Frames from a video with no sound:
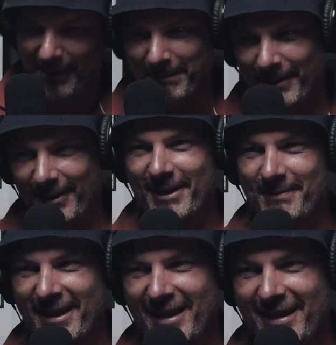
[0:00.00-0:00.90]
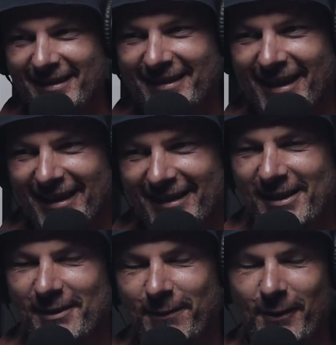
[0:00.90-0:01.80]
Popeye, man.
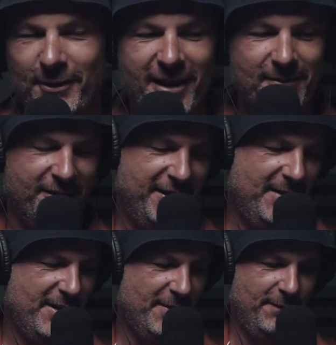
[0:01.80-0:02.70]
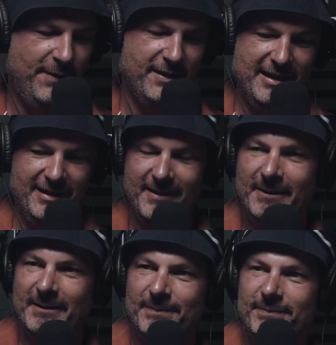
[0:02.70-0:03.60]
There's forearms on that
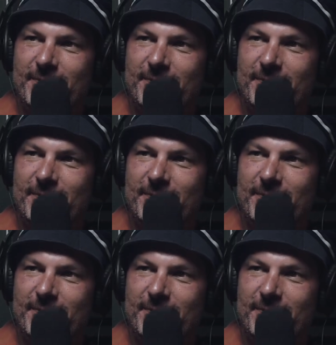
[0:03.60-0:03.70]
motherfucker.